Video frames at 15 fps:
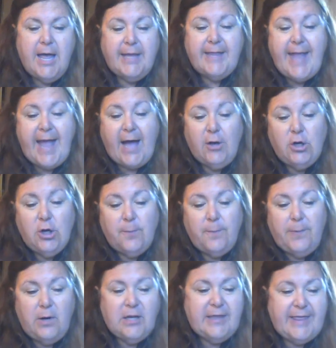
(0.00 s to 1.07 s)
Now, your
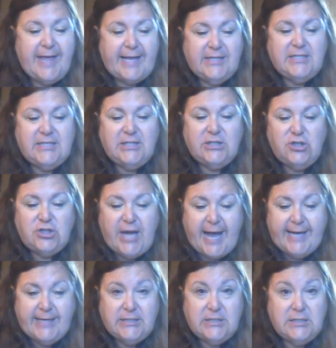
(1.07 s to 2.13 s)
book then
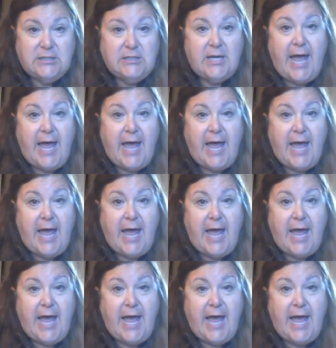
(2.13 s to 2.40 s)
suggests,